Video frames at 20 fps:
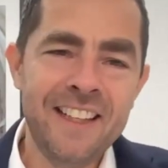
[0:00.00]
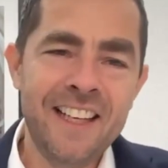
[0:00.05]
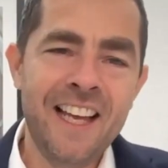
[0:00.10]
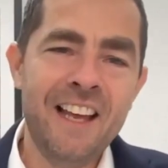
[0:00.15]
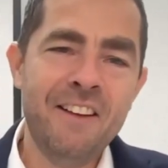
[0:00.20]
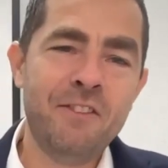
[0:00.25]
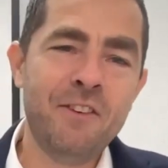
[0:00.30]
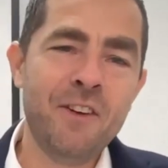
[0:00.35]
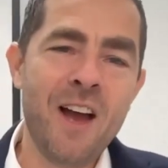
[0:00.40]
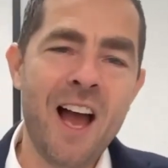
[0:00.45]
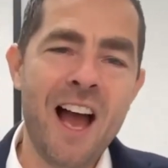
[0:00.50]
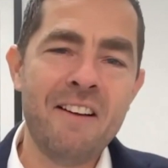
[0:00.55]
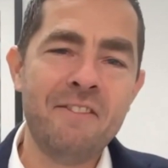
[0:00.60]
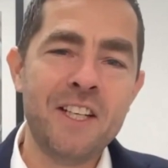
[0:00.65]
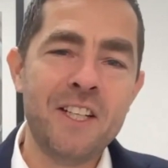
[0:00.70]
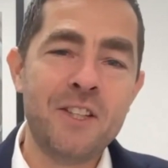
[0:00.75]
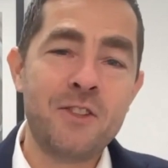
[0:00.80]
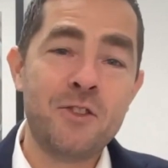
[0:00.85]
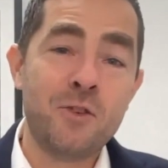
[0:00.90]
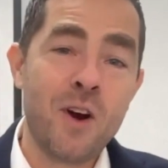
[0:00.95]
If you
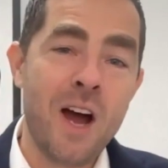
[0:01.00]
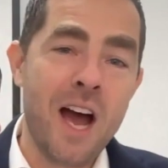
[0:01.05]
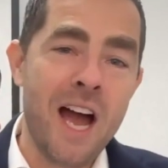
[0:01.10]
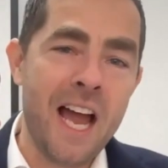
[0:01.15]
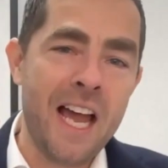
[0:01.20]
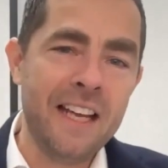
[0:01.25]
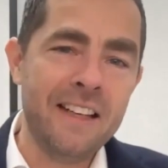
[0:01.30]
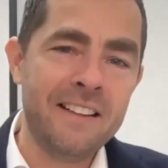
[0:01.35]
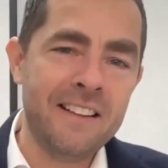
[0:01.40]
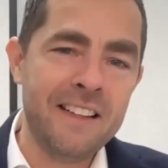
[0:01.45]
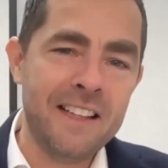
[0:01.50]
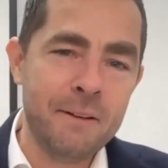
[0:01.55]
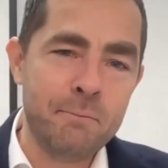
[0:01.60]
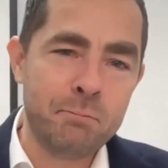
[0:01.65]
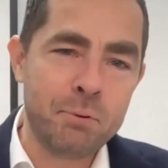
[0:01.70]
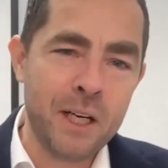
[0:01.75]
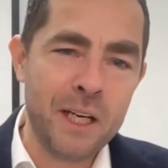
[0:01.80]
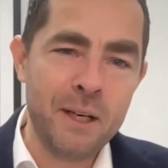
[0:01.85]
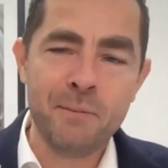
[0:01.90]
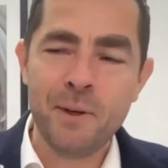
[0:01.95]
haven't tried the
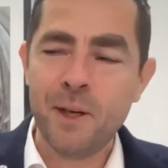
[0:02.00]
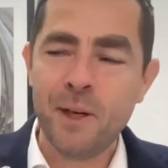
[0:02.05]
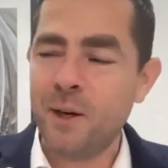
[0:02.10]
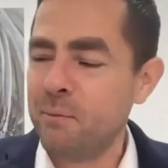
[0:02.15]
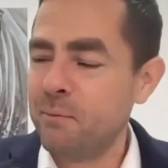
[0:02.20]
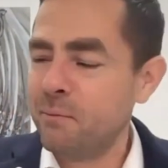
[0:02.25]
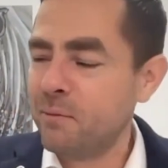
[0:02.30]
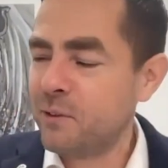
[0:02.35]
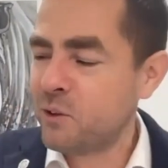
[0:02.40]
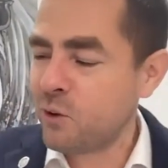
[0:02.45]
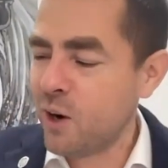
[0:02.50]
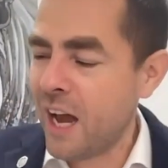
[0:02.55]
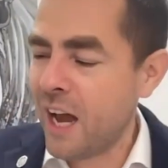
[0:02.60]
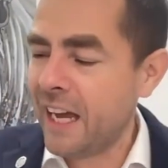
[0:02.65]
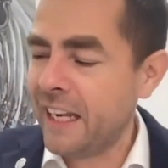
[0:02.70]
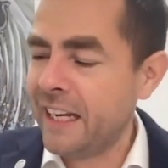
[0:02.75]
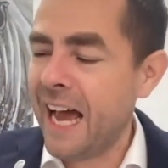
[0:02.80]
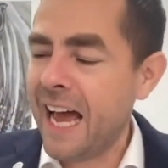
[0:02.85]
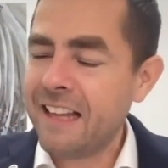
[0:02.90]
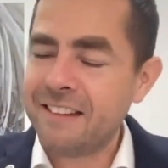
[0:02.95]
premium, try
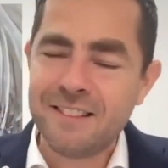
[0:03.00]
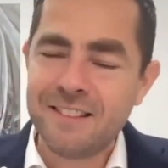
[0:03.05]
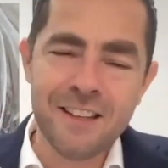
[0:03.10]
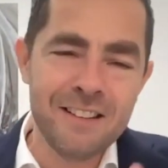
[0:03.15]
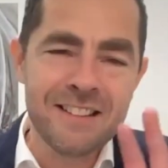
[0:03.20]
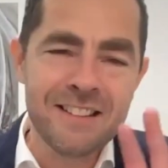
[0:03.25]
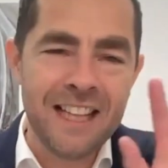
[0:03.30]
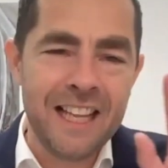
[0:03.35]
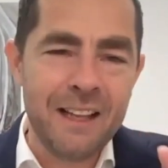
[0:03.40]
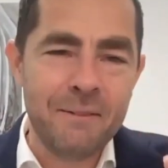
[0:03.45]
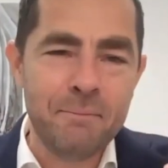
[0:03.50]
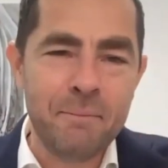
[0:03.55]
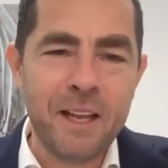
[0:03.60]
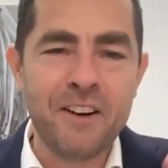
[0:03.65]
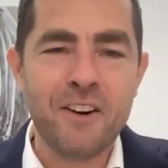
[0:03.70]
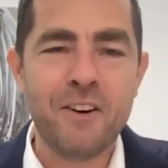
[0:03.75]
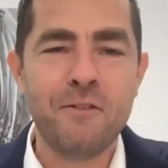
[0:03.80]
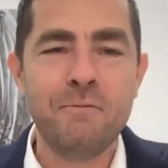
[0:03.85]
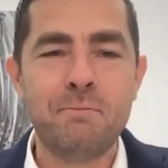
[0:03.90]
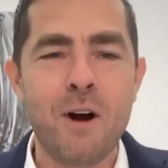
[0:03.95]
that. It's just a little bit
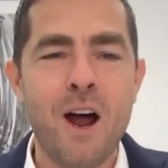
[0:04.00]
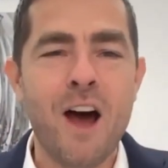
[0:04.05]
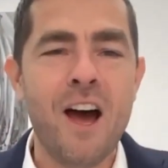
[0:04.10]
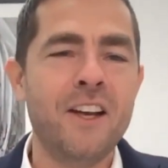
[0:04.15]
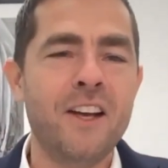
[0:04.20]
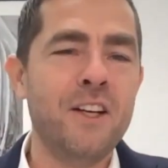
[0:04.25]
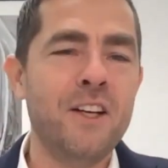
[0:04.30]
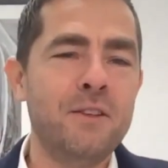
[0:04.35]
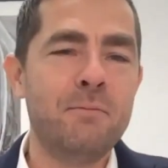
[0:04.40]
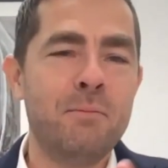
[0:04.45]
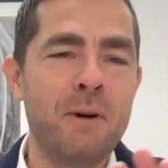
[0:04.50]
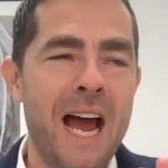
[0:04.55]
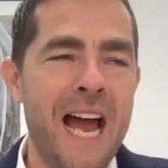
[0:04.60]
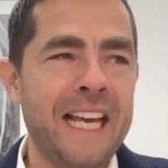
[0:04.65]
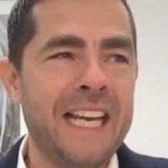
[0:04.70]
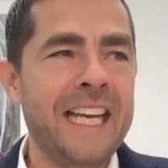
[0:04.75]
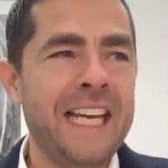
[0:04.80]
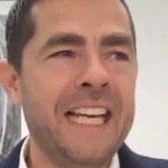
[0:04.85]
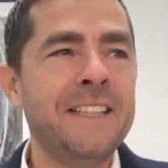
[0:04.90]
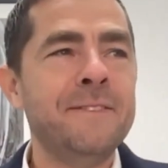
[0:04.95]
of product
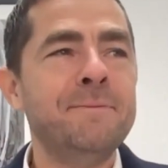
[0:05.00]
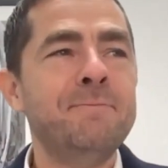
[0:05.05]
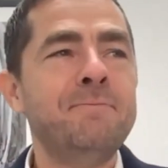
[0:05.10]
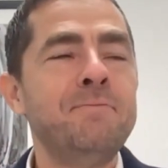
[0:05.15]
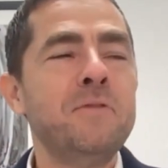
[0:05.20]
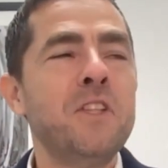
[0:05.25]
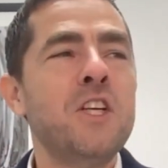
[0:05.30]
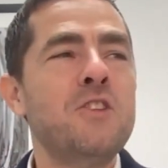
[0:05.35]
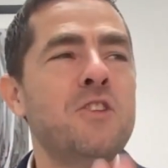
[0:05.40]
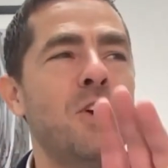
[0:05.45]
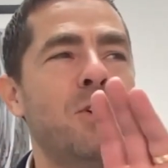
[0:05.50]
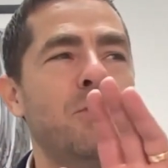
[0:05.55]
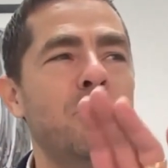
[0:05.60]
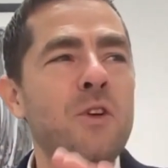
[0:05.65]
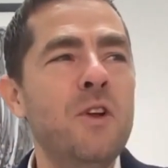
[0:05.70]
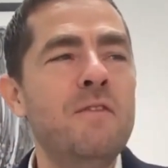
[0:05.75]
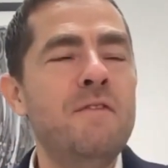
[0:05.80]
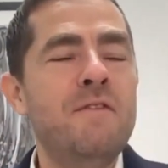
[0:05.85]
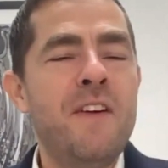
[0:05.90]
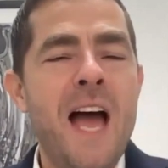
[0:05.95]
bragging. So
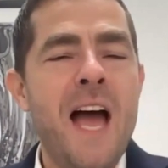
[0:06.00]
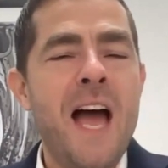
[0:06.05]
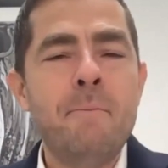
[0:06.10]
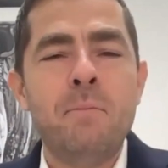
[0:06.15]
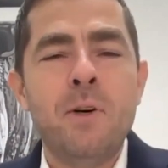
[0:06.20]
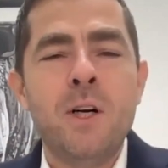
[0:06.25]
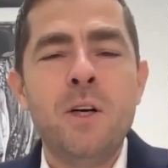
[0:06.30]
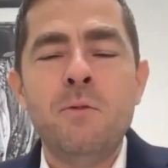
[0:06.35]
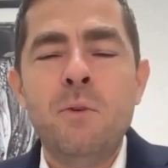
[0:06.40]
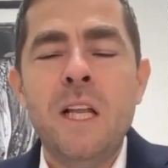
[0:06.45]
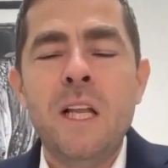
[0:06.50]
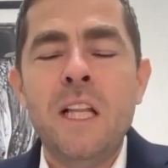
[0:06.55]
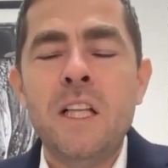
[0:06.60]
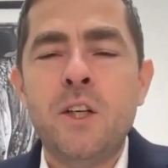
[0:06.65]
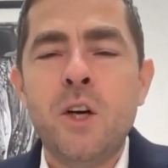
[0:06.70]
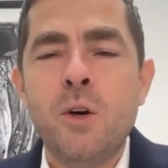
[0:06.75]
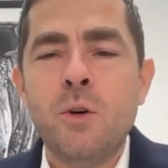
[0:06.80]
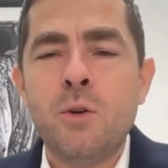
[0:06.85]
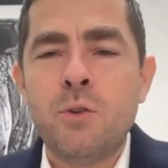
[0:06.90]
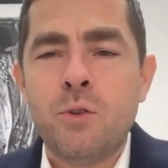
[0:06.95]
November will
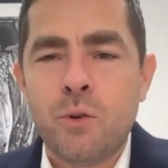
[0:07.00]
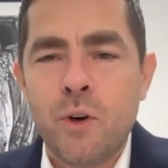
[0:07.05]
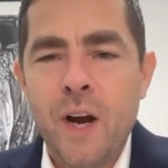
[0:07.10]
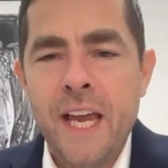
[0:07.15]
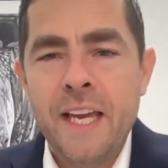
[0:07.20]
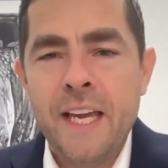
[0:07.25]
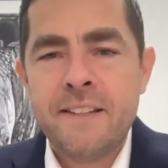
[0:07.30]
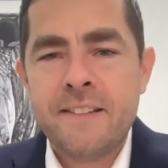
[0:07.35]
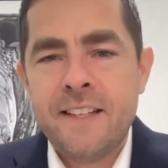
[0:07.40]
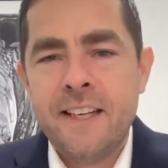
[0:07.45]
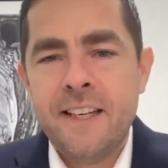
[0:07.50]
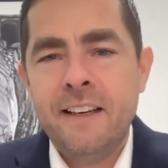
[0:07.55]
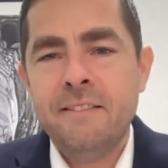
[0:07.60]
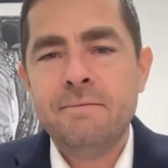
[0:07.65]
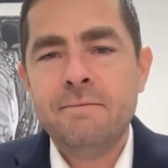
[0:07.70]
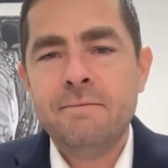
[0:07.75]
go crazy.